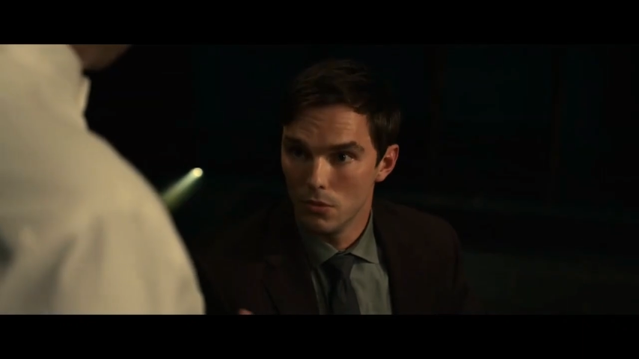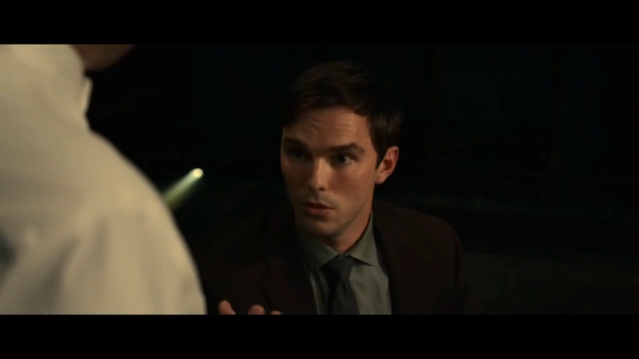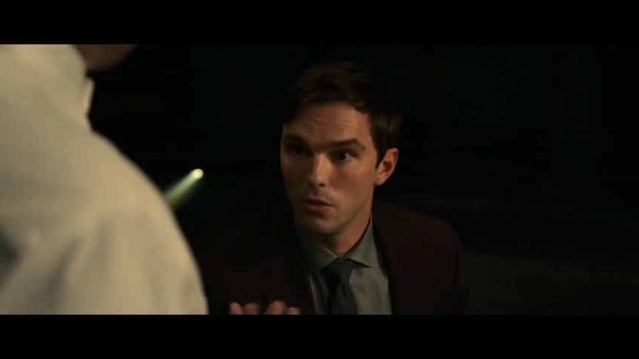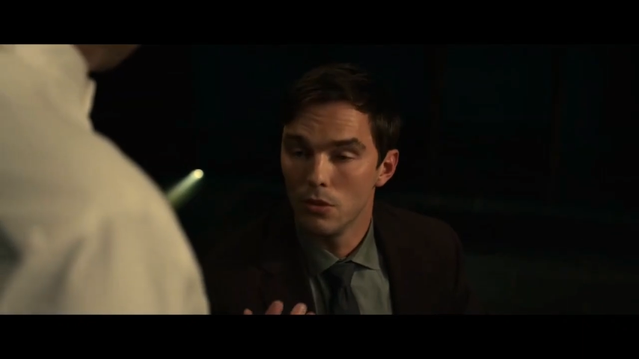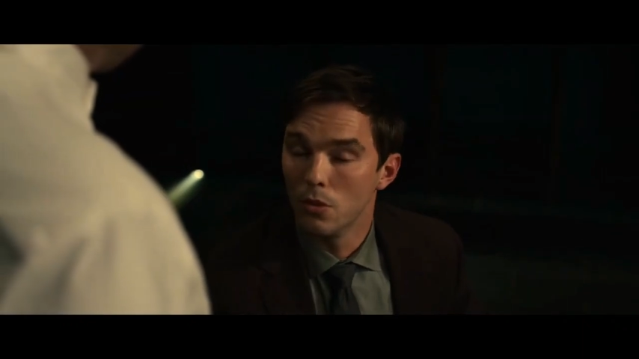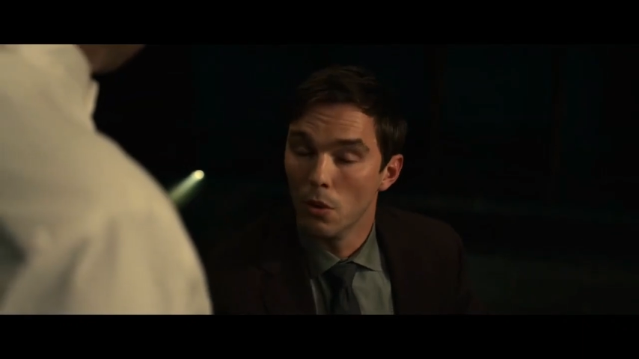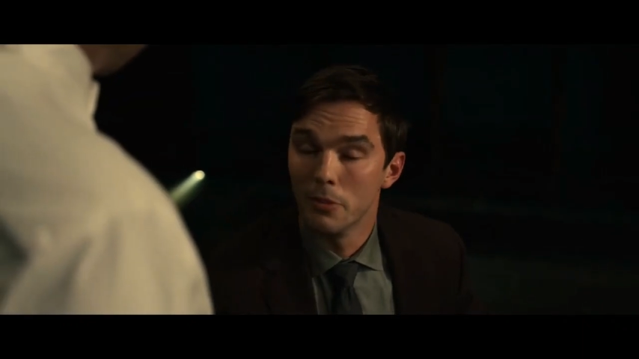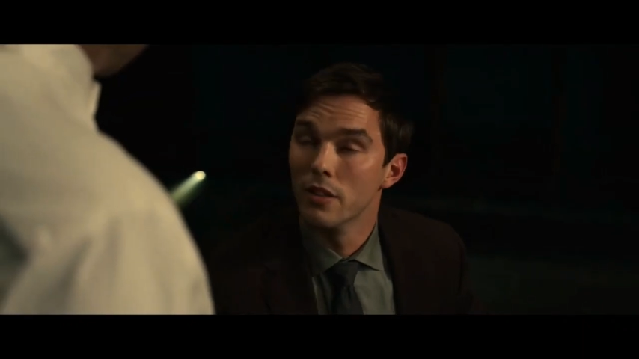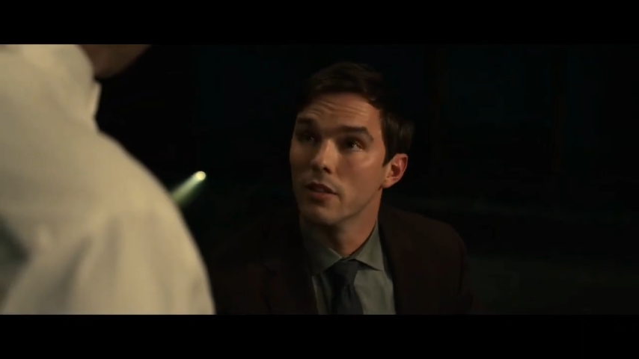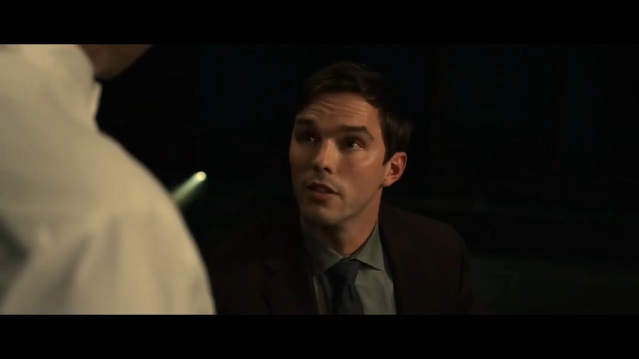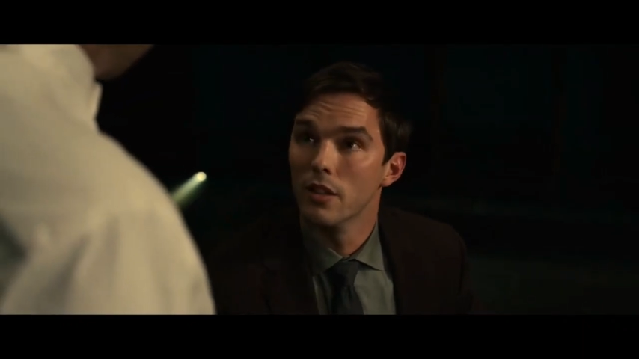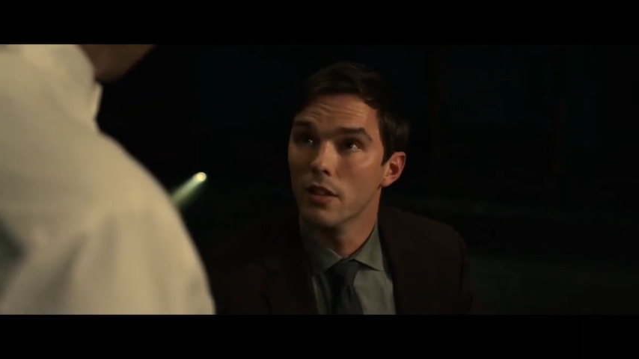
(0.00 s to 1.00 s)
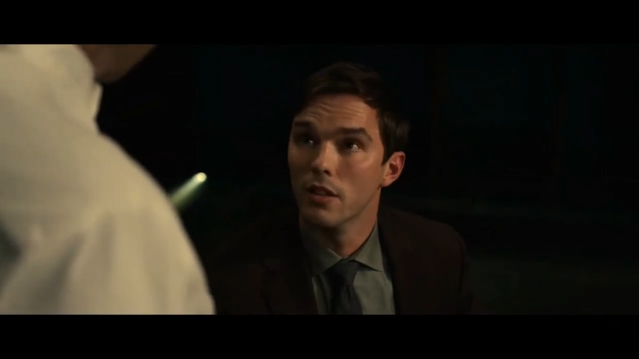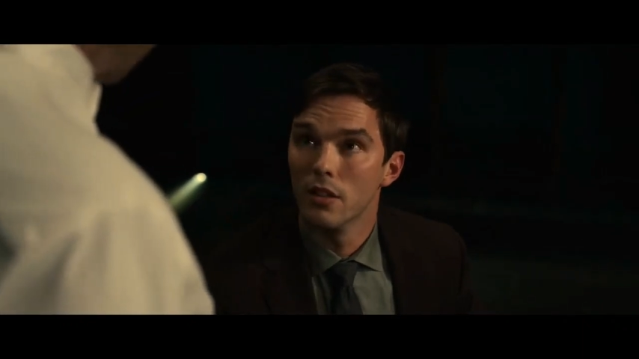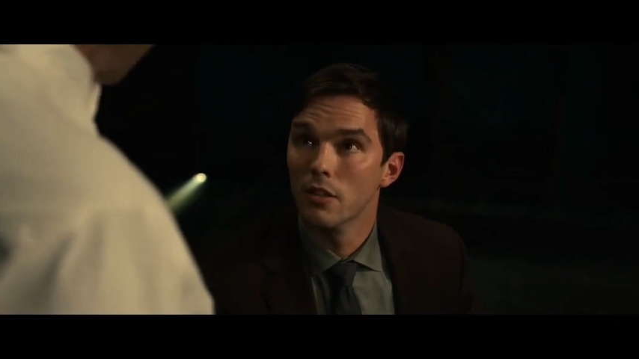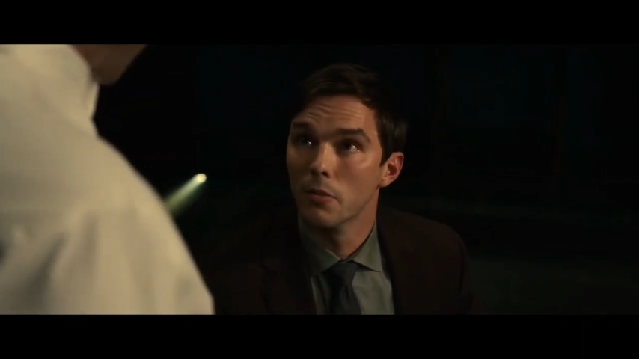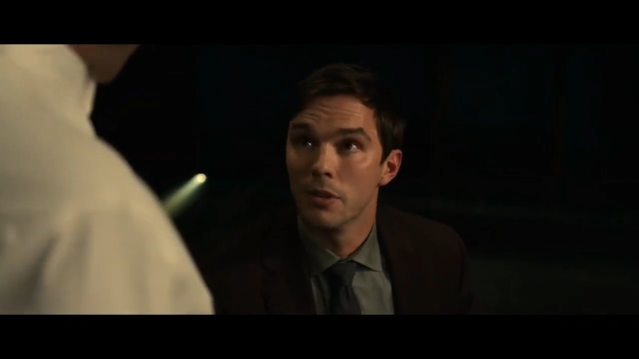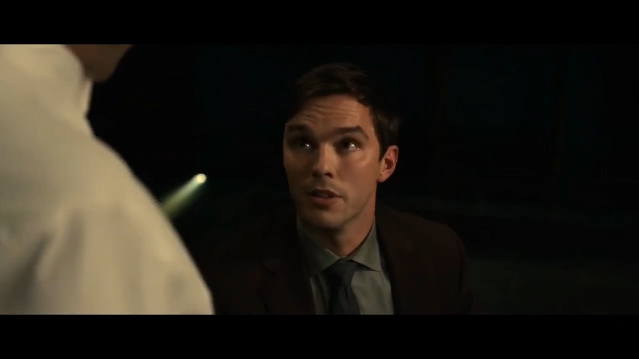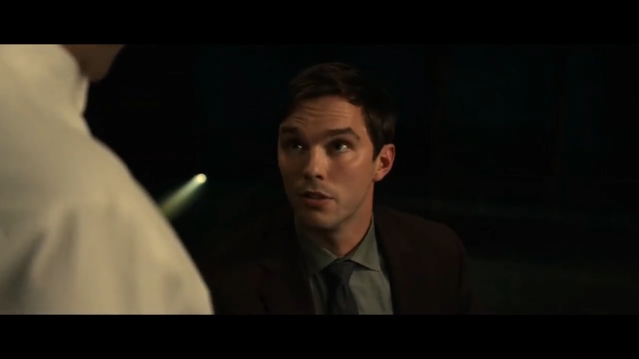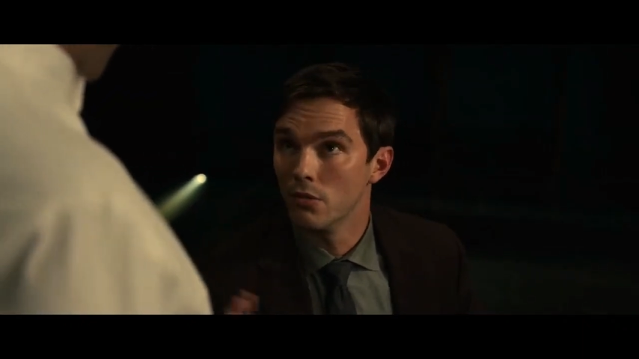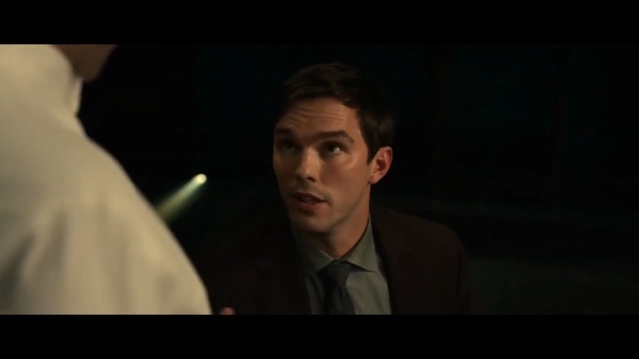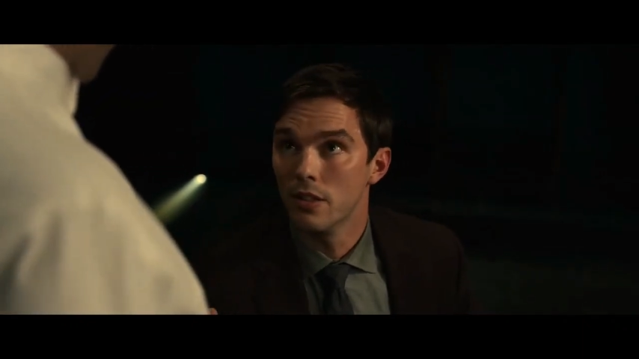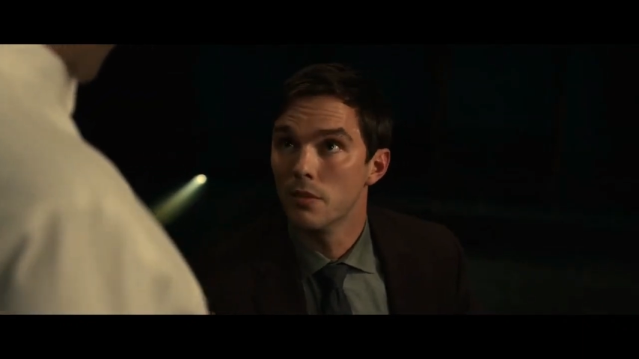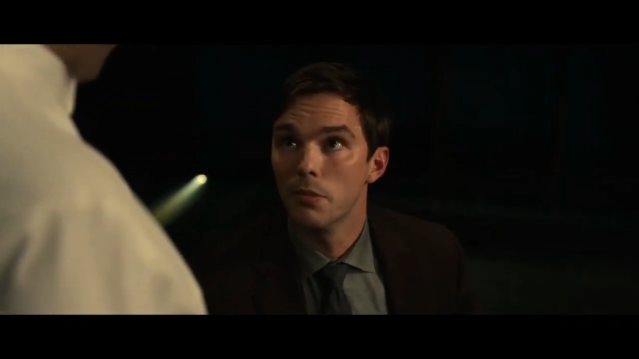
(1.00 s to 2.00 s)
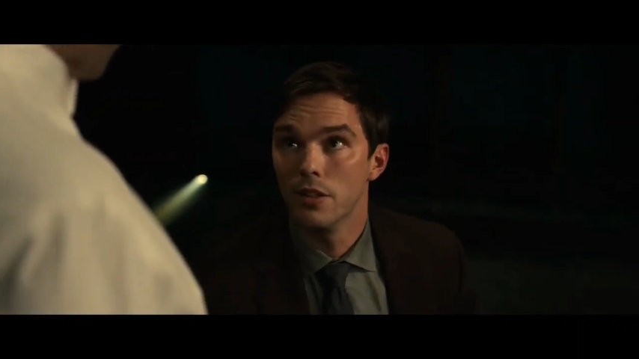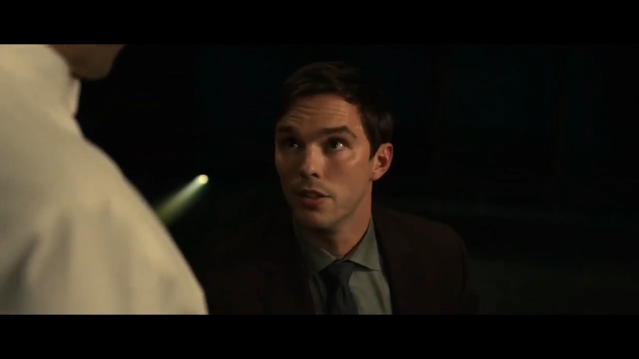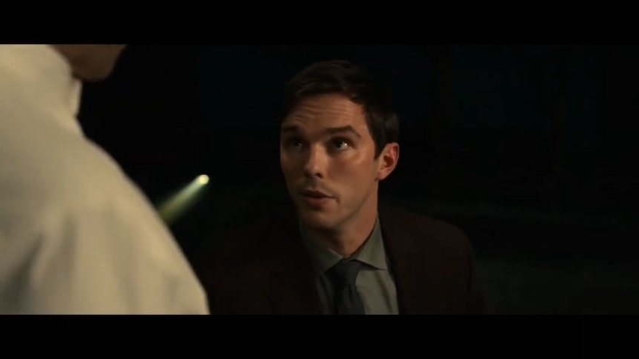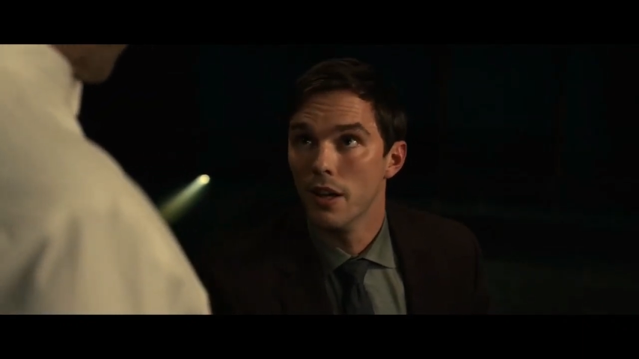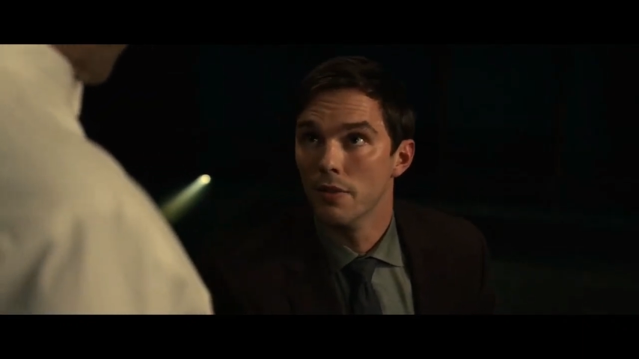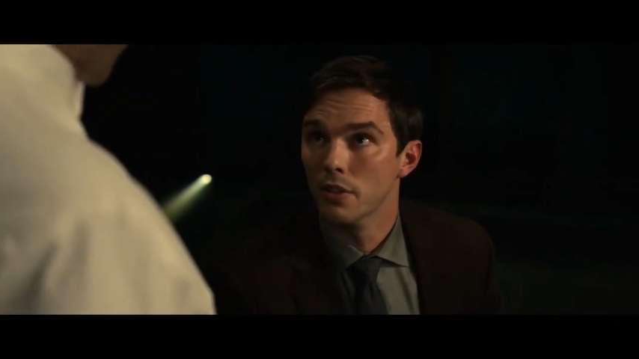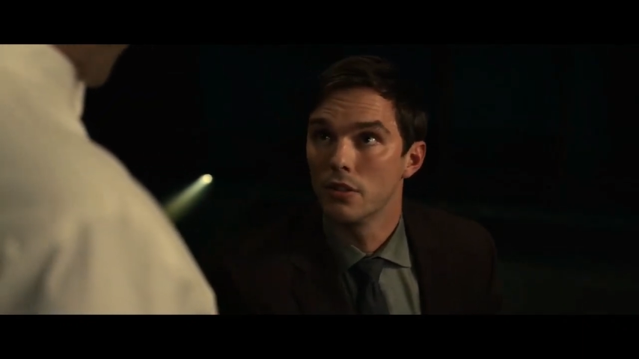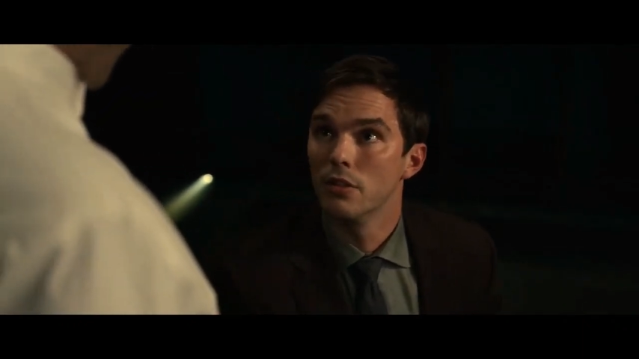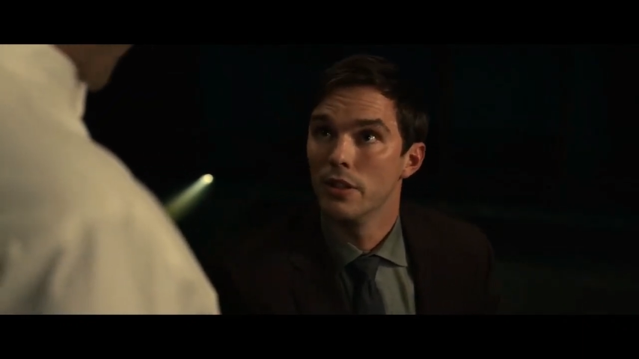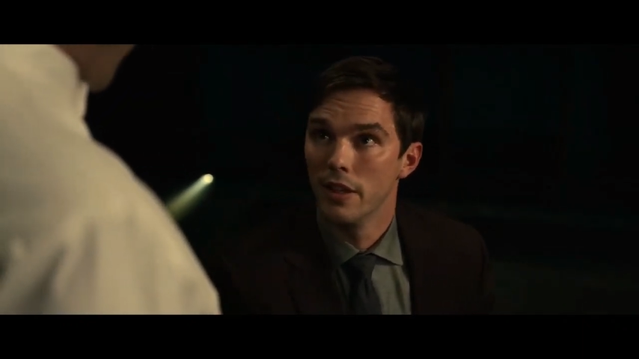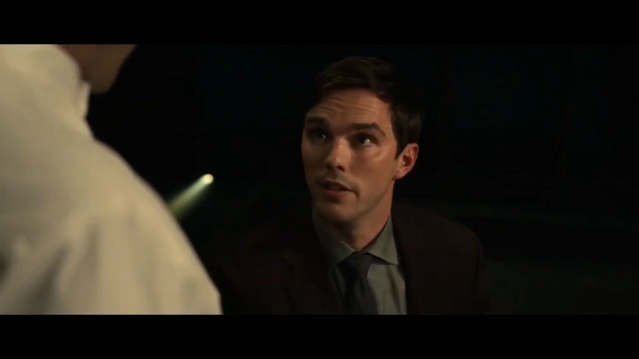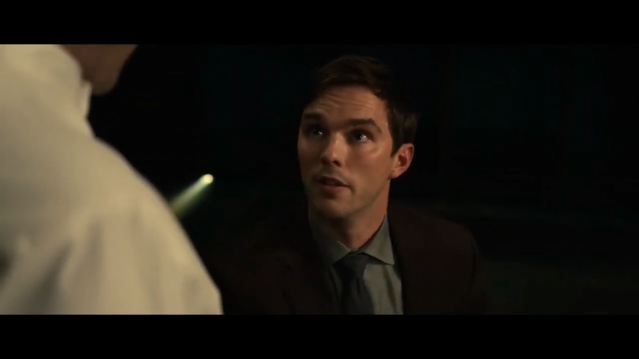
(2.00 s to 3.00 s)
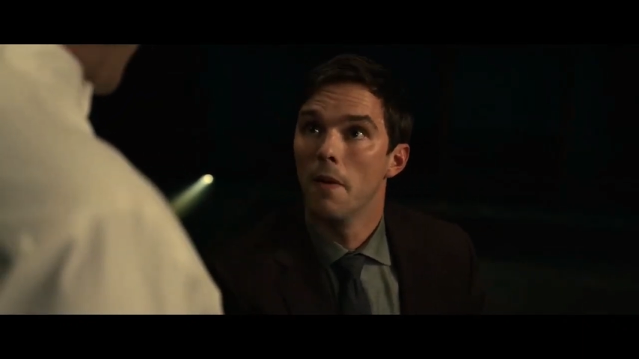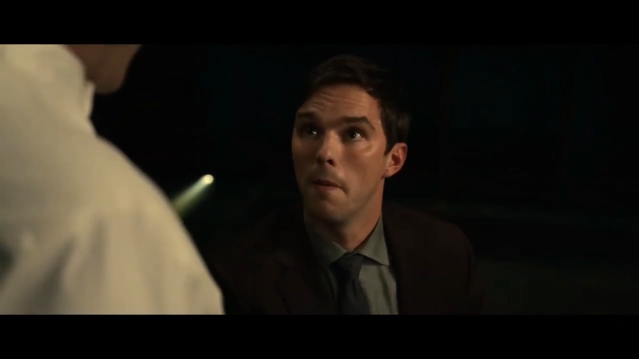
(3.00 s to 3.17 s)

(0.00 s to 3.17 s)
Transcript: Tyler is the person in question. Margot is